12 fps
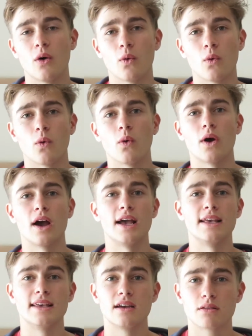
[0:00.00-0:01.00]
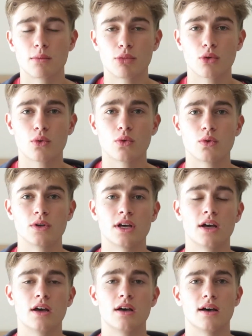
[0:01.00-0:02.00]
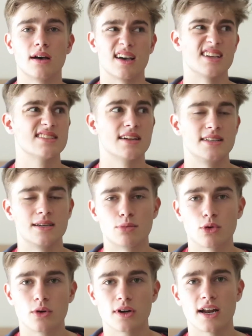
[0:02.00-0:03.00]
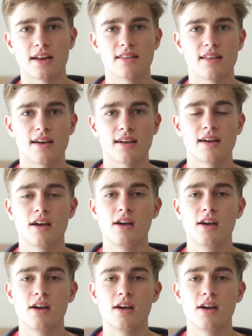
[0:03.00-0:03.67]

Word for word: or a year abroad, like a study abroad kind of thing.